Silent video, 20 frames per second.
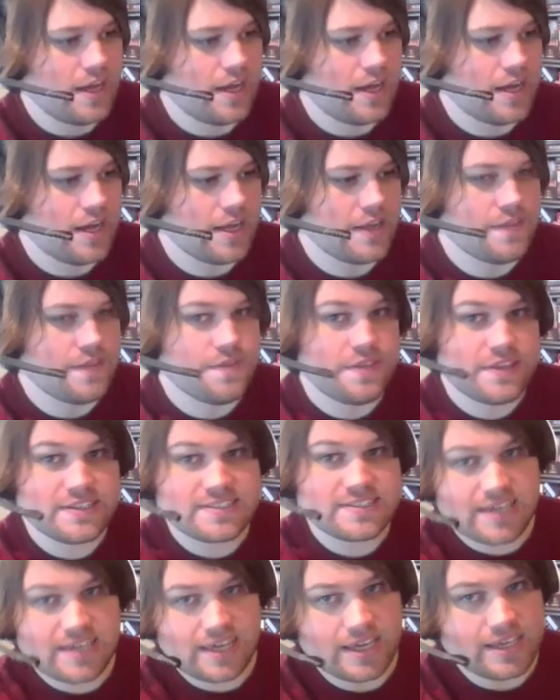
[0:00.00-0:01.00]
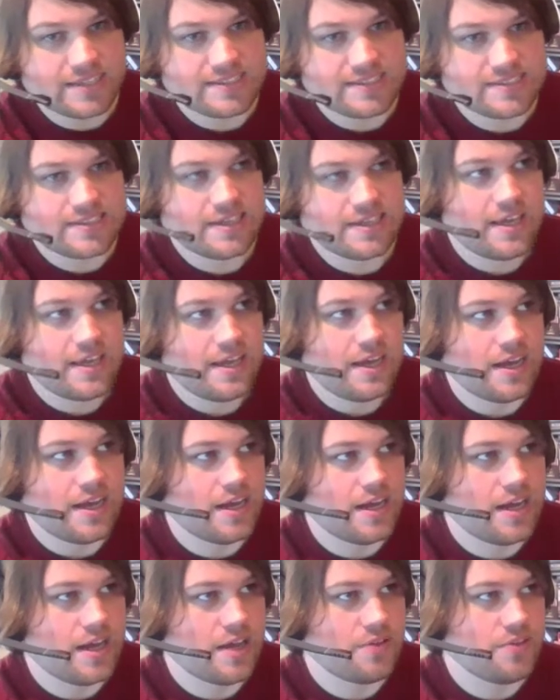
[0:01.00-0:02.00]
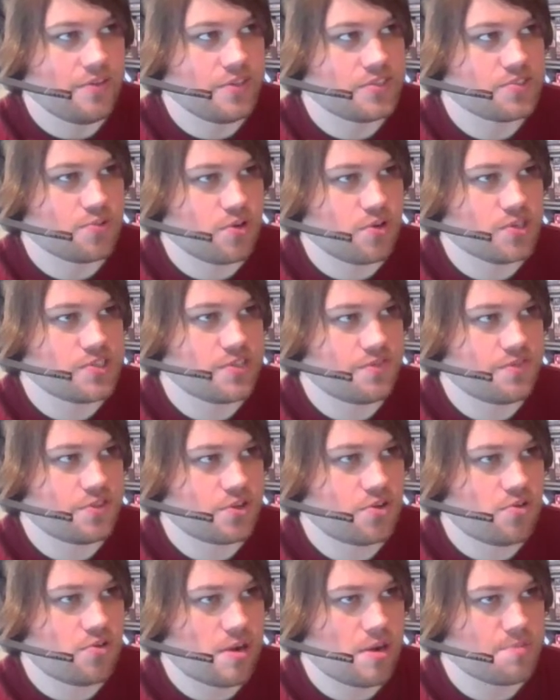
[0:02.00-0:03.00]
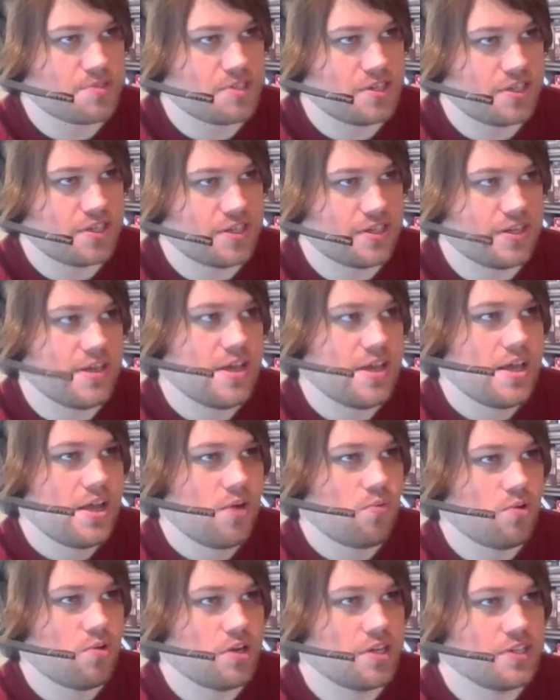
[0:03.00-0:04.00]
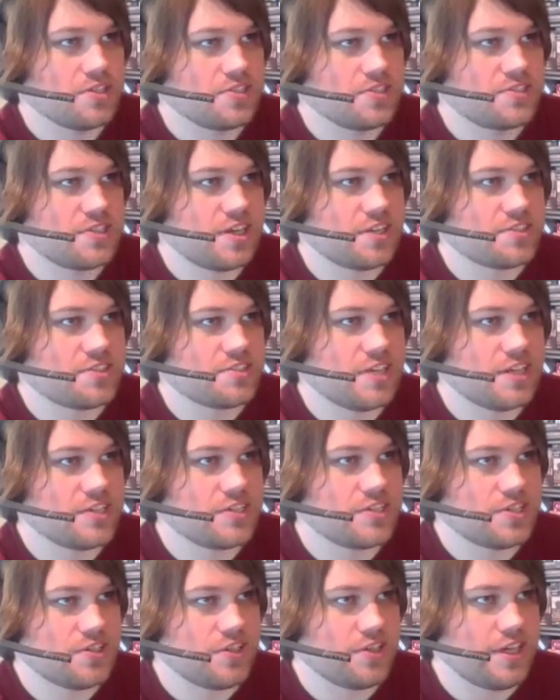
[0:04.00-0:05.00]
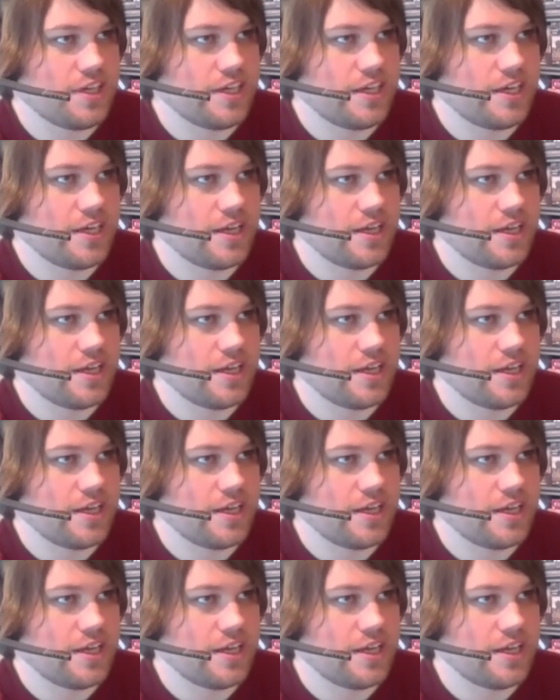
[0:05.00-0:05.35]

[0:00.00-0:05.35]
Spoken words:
In this case, the source of the corruption was essentially